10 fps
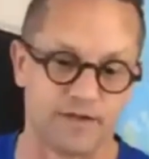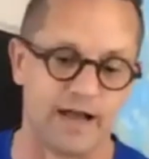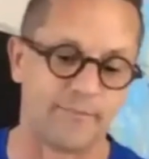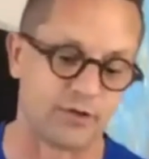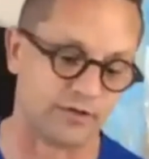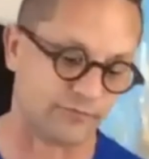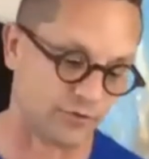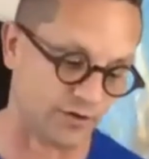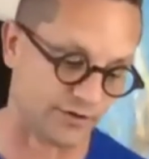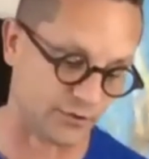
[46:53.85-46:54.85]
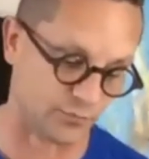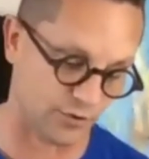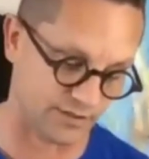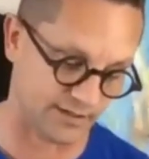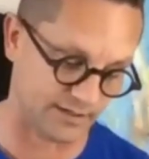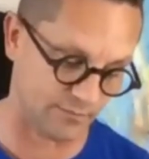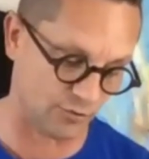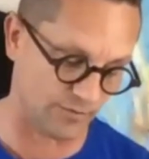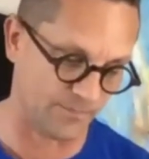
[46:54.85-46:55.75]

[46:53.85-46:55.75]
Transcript: I'm not even calling it water anymore.